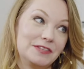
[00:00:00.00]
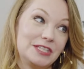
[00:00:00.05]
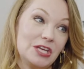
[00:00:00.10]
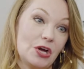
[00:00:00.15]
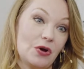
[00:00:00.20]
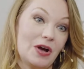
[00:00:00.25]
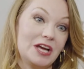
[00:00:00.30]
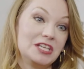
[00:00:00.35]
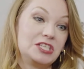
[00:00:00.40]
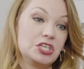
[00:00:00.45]

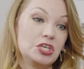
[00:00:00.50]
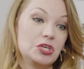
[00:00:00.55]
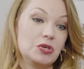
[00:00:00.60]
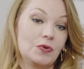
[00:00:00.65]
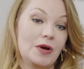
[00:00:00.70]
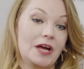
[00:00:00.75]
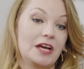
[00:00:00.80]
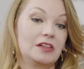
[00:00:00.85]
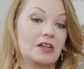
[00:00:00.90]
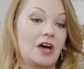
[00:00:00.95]
So I
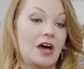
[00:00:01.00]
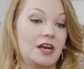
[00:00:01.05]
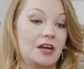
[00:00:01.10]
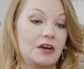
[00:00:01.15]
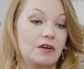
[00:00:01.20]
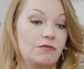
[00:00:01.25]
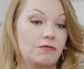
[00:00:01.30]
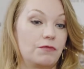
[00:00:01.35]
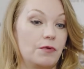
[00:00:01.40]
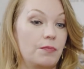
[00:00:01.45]
do a lot
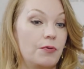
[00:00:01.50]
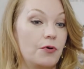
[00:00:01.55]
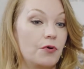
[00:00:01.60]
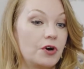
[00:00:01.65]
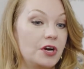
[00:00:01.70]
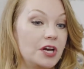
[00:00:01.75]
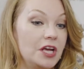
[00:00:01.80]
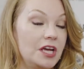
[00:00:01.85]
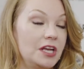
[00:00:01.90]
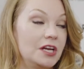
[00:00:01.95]
of
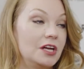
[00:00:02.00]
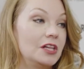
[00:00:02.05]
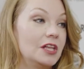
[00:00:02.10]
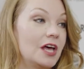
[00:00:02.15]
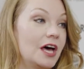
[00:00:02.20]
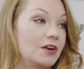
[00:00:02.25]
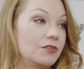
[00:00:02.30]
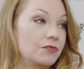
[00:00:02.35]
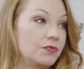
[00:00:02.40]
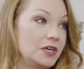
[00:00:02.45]
reporting, a
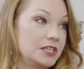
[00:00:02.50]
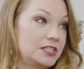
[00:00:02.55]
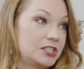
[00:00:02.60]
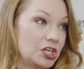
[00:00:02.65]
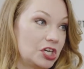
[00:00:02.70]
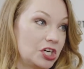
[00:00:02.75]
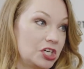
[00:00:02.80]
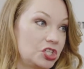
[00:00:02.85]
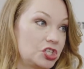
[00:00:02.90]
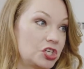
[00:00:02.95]
lot of
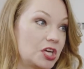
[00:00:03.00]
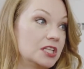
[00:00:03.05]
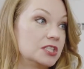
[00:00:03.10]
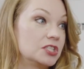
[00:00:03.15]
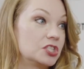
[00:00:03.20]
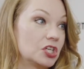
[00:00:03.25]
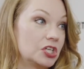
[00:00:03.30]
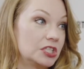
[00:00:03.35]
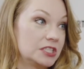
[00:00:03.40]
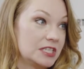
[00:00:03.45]
research,
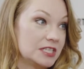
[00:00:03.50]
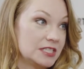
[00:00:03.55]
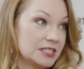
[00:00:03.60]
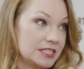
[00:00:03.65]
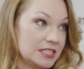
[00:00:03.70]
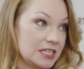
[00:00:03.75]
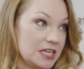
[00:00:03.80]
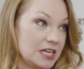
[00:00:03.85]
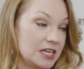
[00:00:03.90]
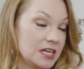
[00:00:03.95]

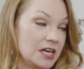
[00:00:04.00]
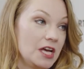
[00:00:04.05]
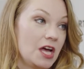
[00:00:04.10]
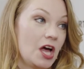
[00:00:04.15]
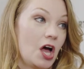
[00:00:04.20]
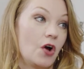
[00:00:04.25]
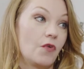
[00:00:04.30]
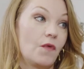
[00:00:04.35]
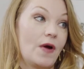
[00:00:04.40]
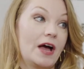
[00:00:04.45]
consultancy
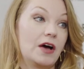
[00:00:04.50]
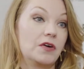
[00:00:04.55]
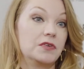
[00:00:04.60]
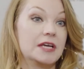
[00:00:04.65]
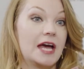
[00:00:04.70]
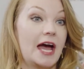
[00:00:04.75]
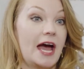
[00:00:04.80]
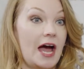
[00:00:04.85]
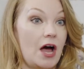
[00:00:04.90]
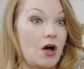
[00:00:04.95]

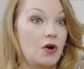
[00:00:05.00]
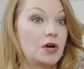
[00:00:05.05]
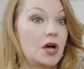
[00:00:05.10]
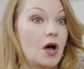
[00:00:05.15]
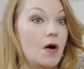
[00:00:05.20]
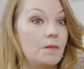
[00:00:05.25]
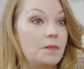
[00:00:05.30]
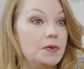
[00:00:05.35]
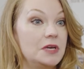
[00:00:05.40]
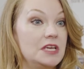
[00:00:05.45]
around how
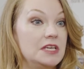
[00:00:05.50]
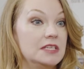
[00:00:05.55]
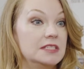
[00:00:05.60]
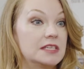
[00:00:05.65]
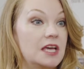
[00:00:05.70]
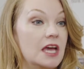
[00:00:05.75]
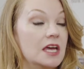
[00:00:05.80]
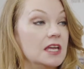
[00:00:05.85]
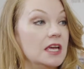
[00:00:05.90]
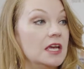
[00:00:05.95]

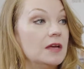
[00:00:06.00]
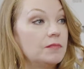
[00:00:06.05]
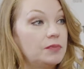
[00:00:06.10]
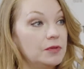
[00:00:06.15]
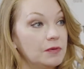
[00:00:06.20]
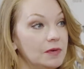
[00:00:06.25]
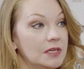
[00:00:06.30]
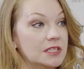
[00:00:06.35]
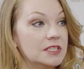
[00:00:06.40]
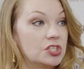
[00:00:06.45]
companies can
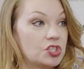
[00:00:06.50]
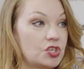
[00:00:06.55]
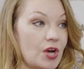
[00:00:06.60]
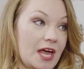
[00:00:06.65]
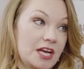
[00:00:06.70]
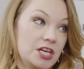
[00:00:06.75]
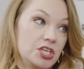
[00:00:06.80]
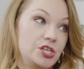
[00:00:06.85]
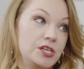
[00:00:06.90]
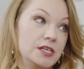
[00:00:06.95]
implement
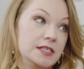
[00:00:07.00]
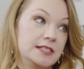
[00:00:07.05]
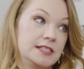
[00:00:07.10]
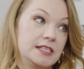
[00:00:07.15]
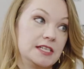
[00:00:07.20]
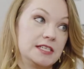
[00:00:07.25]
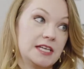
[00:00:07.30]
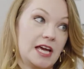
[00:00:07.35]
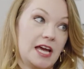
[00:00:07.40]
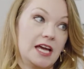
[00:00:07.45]
strategies
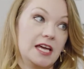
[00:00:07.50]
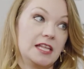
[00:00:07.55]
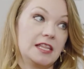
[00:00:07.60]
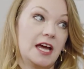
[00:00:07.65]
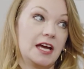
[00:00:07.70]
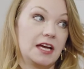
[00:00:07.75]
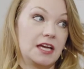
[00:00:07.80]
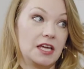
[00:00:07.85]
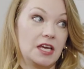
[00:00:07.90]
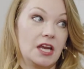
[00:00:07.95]
today
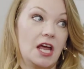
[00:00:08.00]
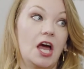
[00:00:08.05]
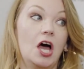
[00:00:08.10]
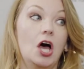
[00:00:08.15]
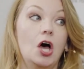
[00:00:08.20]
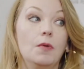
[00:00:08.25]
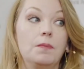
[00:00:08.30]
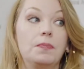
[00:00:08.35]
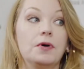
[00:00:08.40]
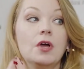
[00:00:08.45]
that can
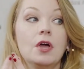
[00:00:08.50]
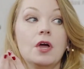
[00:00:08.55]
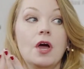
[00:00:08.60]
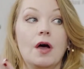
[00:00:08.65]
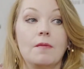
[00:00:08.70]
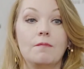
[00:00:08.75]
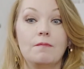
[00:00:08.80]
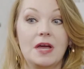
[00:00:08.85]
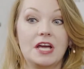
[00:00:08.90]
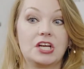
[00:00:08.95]
help
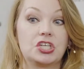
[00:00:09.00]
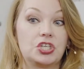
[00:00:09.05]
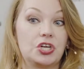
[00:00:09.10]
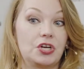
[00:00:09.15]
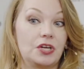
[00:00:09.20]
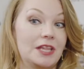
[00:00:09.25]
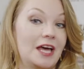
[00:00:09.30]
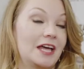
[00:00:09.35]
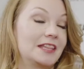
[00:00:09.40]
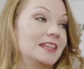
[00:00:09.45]
make
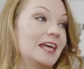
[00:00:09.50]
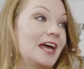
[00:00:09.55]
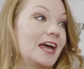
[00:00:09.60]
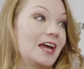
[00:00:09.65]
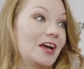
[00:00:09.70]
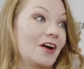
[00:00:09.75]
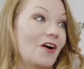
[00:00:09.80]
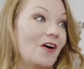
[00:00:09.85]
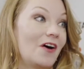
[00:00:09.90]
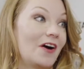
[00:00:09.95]
sure that
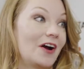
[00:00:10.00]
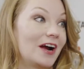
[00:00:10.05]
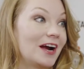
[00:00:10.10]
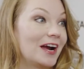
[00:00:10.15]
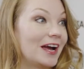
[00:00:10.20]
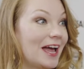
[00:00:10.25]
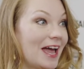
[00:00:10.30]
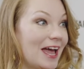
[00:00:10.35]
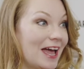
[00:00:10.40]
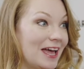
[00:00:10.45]
they are
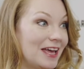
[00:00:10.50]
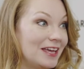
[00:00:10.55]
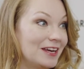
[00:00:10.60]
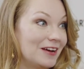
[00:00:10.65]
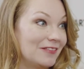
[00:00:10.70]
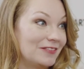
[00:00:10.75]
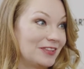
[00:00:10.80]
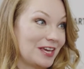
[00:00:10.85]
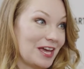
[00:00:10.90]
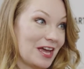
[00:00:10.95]
ahead
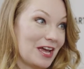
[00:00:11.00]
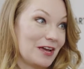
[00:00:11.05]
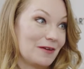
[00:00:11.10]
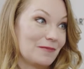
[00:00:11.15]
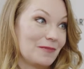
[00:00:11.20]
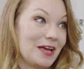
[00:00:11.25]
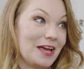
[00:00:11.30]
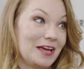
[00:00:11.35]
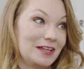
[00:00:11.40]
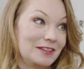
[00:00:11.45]
of the
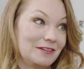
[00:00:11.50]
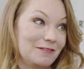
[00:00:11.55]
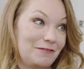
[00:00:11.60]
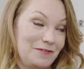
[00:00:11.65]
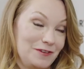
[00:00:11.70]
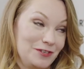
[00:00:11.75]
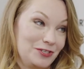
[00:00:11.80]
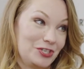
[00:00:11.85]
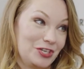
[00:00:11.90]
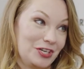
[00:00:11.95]
game in the
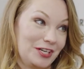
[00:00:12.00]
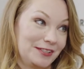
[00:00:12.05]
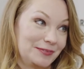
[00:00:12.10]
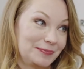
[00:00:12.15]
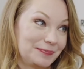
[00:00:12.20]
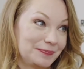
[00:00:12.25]
future.